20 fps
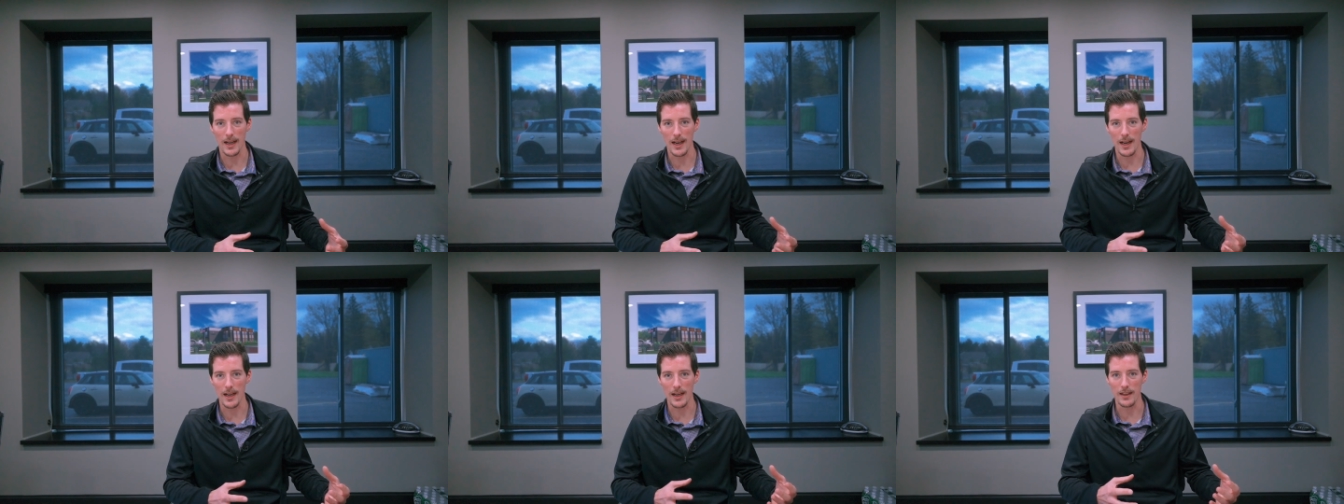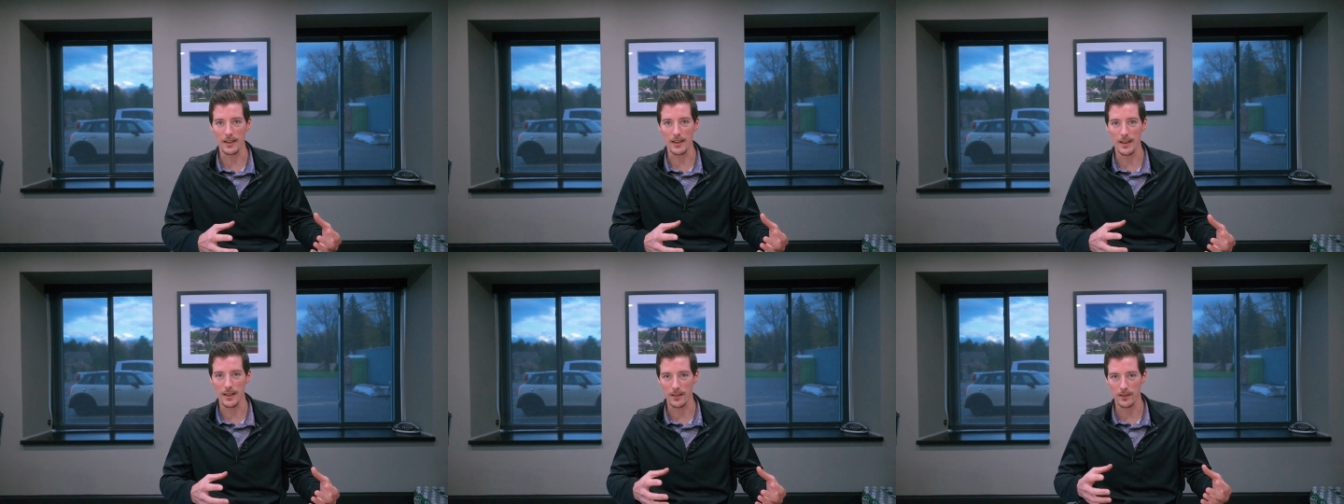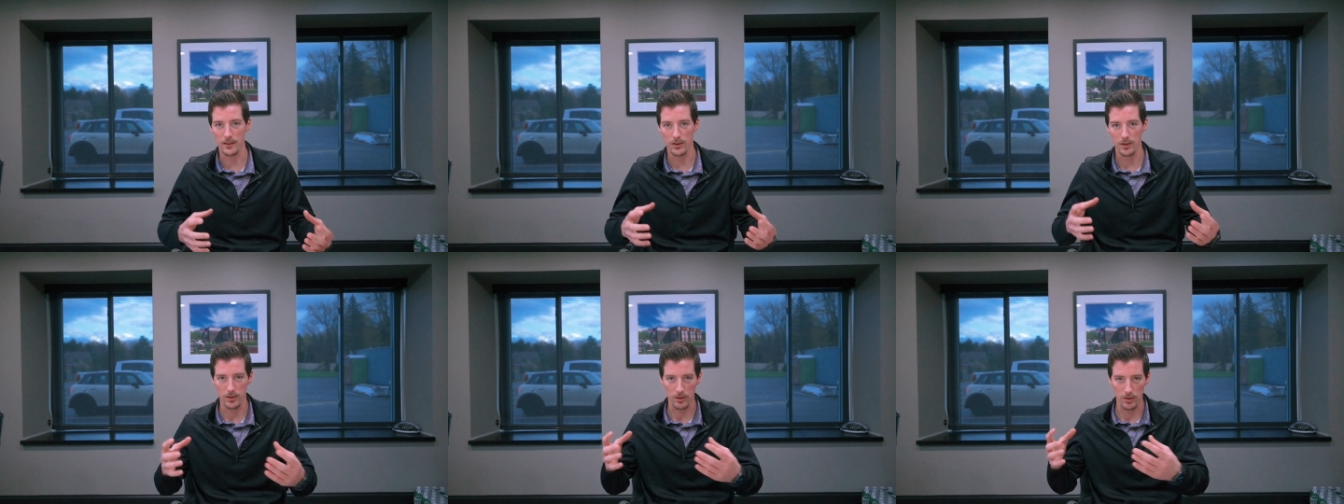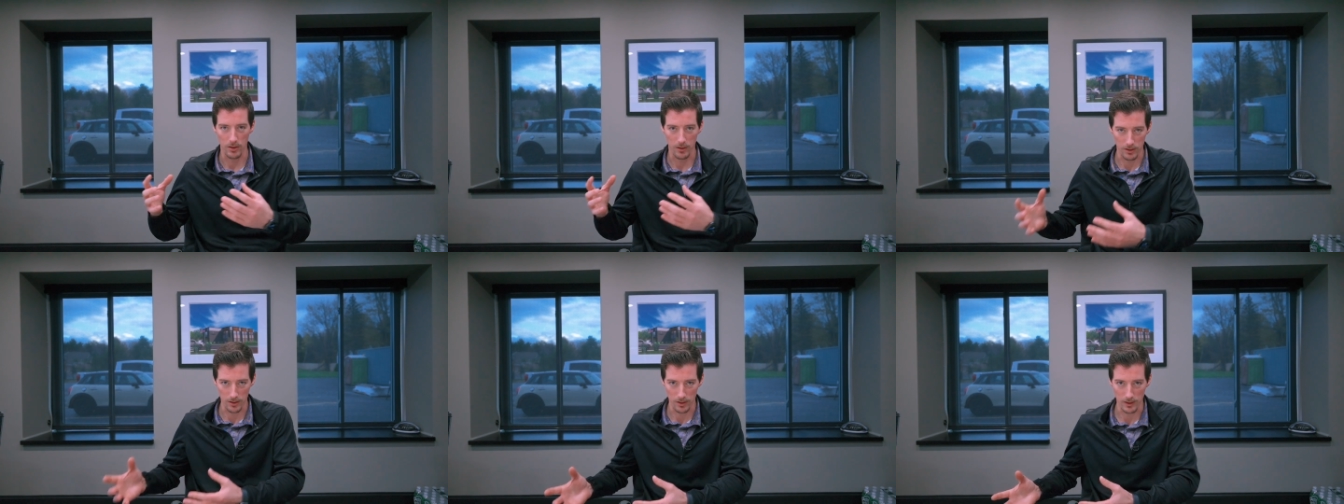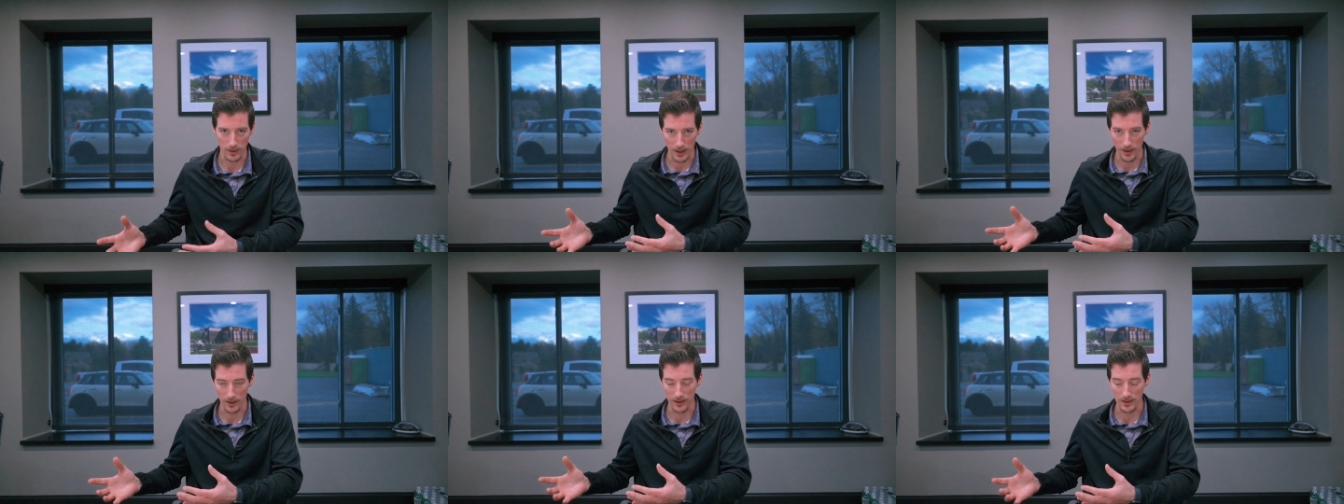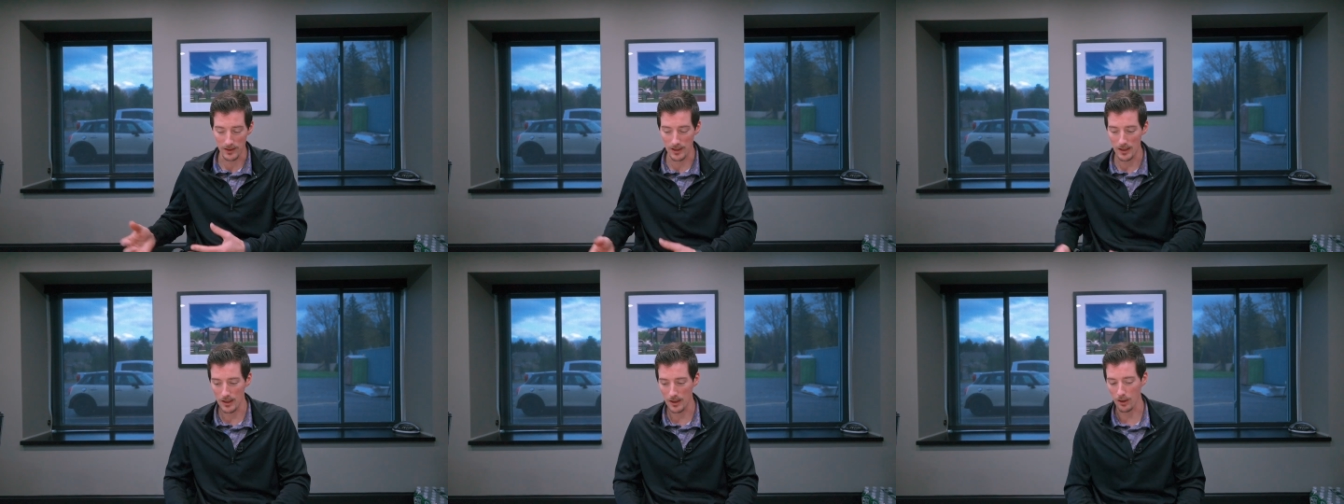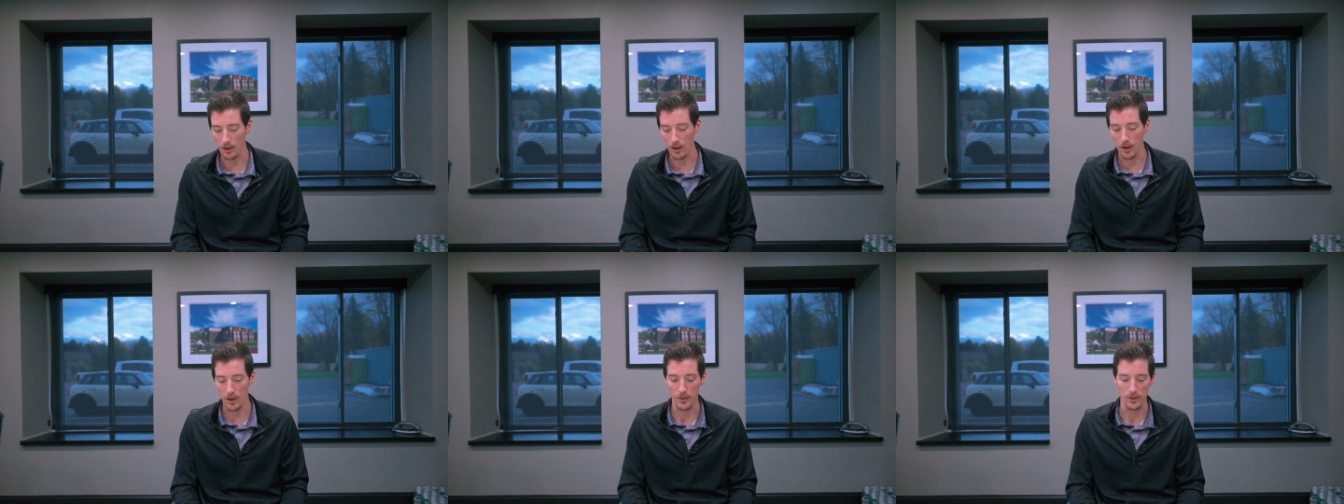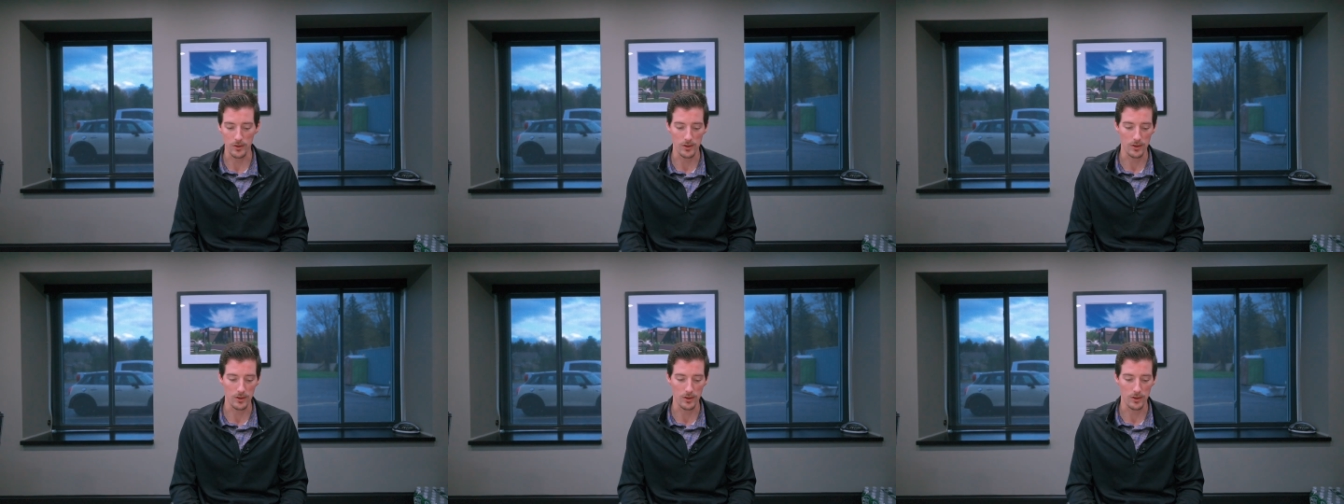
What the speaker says: on to guarantee the loan.